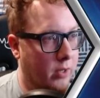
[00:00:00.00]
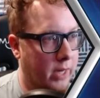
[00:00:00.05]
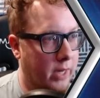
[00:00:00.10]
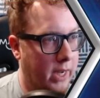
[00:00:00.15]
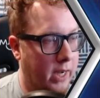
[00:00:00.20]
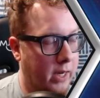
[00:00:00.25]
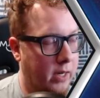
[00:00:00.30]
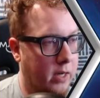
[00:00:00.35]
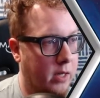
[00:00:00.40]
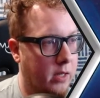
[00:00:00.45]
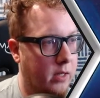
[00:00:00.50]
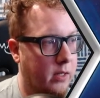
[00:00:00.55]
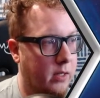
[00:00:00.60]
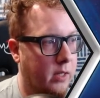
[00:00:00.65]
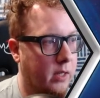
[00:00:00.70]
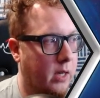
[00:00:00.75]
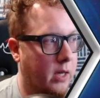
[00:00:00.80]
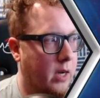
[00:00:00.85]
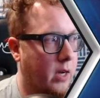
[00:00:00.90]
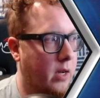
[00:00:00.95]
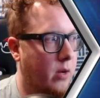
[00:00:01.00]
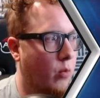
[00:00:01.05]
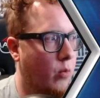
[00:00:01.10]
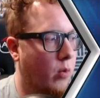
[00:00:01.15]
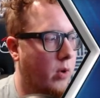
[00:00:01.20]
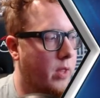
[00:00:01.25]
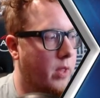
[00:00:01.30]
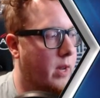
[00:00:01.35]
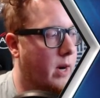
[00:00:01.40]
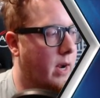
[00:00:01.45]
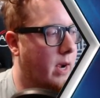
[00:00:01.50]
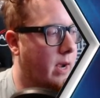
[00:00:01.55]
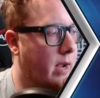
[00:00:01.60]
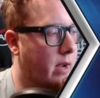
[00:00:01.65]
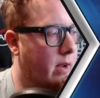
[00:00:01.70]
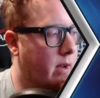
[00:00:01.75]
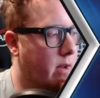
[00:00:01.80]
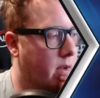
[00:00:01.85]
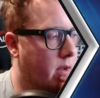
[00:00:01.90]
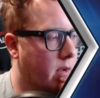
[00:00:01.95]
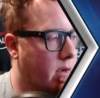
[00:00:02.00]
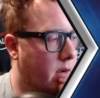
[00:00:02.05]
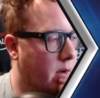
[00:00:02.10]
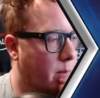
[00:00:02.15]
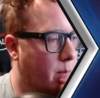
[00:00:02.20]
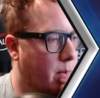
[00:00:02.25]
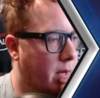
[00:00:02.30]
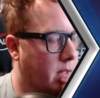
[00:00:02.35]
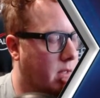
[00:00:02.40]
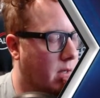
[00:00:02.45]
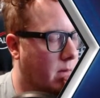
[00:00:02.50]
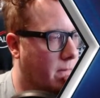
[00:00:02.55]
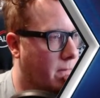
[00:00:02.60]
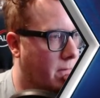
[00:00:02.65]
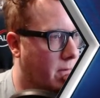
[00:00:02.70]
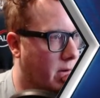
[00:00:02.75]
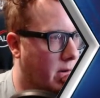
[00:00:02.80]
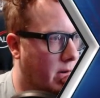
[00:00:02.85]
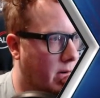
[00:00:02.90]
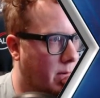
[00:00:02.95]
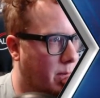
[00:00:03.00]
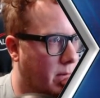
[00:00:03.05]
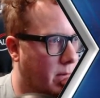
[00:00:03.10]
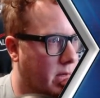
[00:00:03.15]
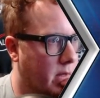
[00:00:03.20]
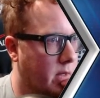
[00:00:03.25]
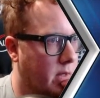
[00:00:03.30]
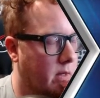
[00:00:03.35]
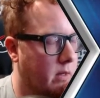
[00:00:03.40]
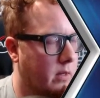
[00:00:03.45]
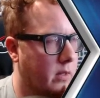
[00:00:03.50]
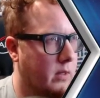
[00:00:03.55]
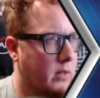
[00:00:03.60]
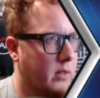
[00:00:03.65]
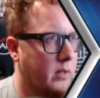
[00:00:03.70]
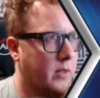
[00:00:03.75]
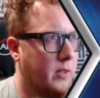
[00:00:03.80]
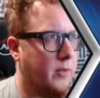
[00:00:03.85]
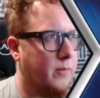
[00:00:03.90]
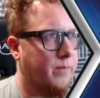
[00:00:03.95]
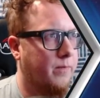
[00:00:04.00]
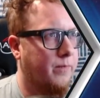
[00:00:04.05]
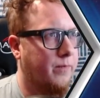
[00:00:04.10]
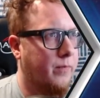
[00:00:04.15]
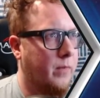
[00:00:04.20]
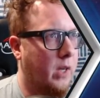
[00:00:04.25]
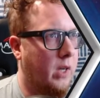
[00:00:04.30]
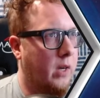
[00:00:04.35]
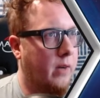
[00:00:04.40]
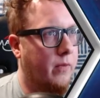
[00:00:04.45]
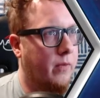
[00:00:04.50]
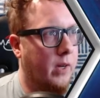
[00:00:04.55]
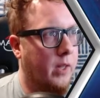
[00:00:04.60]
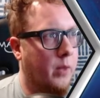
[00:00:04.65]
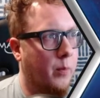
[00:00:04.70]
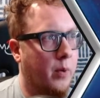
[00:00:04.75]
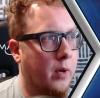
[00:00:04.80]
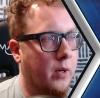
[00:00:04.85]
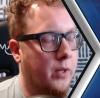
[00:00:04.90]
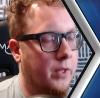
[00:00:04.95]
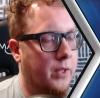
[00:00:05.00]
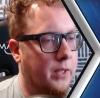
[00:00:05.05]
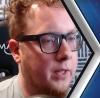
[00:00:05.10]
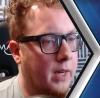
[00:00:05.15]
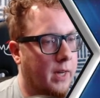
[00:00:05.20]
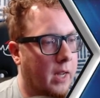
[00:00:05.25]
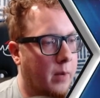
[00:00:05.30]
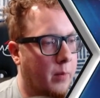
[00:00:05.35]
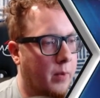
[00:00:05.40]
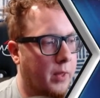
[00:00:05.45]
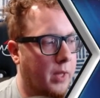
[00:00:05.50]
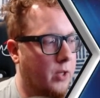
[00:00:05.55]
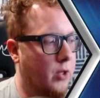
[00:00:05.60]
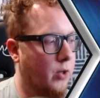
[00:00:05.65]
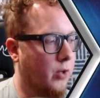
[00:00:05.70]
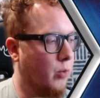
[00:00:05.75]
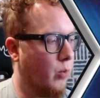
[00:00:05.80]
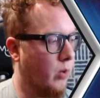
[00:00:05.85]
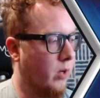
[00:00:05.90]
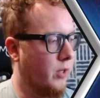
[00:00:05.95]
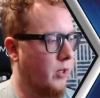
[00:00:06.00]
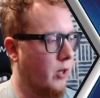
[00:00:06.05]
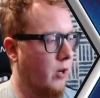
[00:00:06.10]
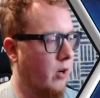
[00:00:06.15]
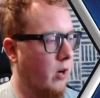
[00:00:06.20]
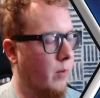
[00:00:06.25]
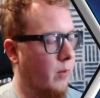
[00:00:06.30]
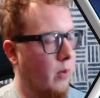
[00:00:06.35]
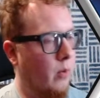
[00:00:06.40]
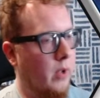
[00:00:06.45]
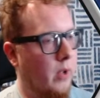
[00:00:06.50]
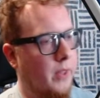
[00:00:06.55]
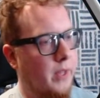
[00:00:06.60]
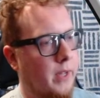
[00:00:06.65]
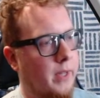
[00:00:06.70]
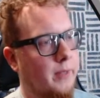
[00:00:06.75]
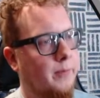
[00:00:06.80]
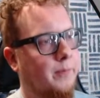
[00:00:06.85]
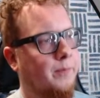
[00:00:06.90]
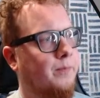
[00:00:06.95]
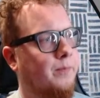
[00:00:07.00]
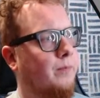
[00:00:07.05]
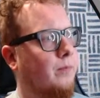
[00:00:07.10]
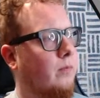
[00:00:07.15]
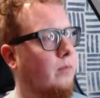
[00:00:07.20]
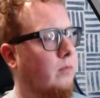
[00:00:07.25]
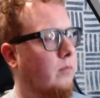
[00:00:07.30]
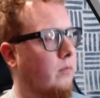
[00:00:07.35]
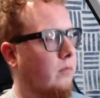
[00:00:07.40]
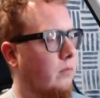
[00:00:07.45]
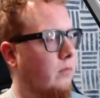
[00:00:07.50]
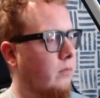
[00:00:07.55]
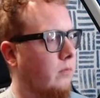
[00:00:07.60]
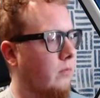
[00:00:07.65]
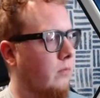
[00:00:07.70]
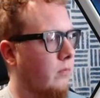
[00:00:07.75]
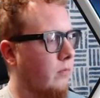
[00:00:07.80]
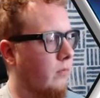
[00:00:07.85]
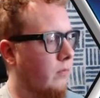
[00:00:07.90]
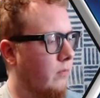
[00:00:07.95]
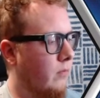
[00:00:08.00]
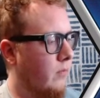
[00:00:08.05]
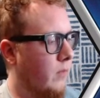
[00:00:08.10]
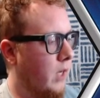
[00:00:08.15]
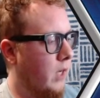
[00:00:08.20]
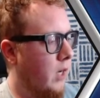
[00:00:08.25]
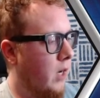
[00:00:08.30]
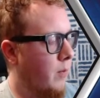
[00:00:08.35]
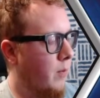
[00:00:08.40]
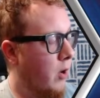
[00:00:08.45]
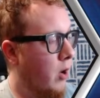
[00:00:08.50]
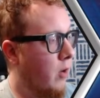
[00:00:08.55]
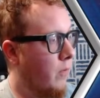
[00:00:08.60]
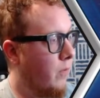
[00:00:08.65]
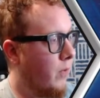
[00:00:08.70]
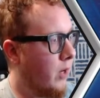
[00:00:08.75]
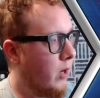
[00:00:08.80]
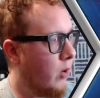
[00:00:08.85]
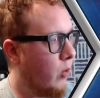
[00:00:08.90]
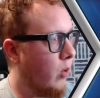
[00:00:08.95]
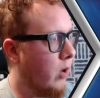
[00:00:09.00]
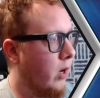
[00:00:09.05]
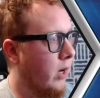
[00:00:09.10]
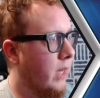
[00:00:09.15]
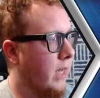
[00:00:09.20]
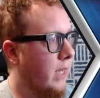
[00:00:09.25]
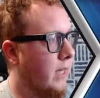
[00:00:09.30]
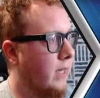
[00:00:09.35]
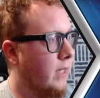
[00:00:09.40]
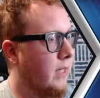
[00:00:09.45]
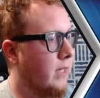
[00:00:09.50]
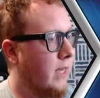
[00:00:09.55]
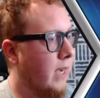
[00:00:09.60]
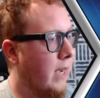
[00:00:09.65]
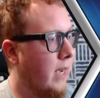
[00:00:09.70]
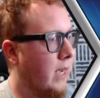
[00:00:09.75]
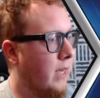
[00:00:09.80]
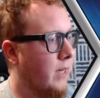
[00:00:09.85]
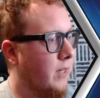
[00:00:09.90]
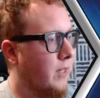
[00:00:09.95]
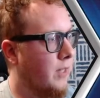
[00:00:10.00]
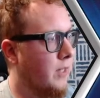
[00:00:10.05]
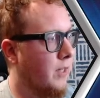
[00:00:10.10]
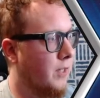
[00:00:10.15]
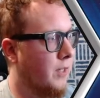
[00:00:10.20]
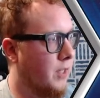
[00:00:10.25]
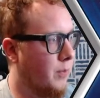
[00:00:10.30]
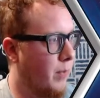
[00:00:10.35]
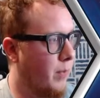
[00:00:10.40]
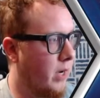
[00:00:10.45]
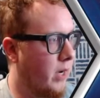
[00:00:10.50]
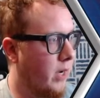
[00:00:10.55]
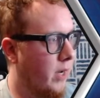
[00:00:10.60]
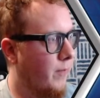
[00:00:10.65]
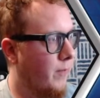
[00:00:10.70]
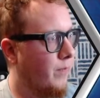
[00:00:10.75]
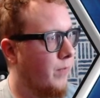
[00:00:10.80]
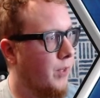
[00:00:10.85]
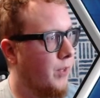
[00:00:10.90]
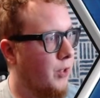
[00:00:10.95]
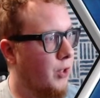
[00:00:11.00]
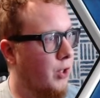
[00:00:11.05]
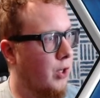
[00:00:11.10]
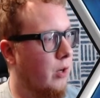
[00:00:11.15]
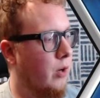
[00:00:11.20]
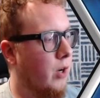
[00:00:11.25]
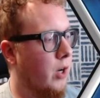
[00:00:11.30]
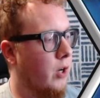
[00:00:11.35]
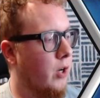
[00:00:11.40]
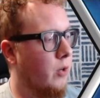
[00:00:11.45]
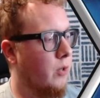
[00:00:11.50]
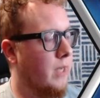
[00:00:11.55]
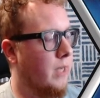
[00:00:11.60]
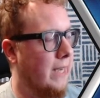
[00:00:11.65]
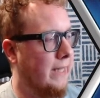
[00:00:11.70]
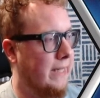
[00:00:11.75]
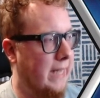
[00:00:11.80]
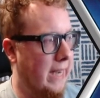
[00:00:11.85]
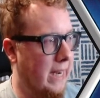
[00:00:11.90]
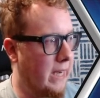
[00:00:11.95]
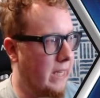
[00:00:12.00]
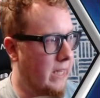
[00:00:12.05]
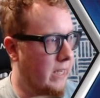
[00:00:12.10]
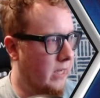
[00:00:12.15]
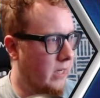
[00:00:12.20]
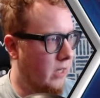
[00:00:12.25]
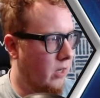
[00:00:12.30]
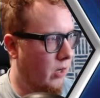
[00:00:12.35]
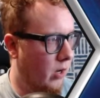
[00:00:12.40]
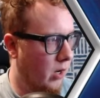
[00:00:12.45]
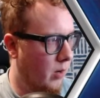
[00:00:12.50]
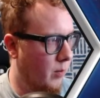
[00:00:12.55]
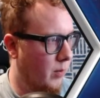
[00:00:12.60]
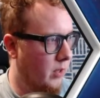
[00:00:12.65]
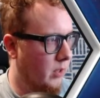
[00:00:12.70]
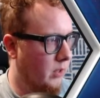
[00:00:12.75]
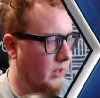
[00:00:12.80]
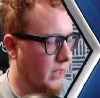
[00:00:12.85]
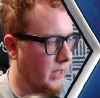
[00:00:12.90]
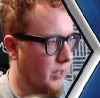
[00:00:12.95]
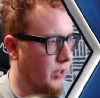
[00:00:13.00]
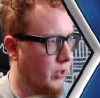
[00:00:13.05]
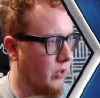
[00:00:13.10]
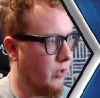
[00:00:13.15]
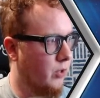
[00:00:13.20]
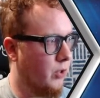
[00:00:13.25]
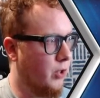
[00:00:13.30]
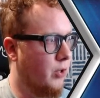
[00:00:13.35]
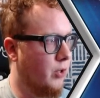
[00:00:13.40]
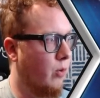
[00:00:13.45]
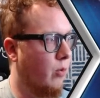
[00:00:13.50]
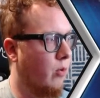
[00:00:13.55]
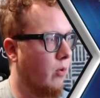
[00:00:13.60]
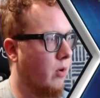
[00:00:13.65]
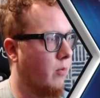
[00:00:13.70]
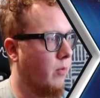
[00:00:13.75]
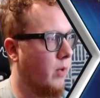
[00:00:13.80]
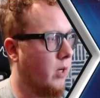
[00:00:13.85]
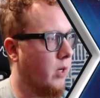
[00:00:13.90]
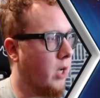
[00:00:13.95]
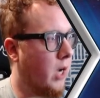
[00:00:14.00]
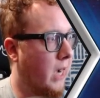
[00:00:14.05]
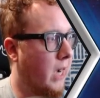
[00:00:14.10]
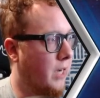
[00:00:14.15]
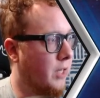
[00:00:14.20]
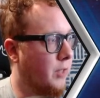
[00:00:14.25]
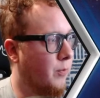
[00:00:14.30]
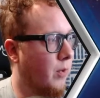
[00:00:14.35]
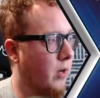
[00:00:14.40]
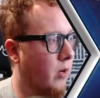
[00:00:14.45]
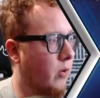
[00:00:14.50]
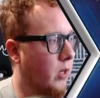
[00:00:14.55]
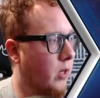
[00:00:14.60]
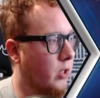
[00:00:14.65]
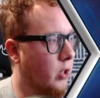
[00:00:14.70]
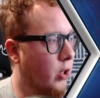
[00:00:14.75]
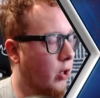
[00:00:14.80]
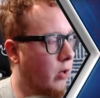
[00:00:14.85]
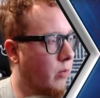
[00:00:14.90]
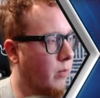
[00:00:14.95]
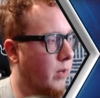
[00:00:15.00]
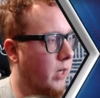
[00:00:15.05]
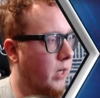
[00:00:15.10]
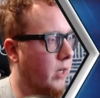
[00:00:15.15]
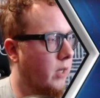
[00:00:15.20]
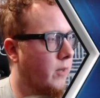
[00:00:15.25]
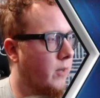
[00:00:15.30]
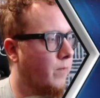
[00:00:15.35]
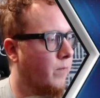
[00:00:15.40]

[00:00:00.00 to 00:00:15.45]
deck tonight, one that I picked up from, I forget the person's name, but they just won a tournament with it. Hopefully it'll work. It's got Sunspot, Zero, Titania, Armor, Lizard, Storm, Cosmo, Atuma,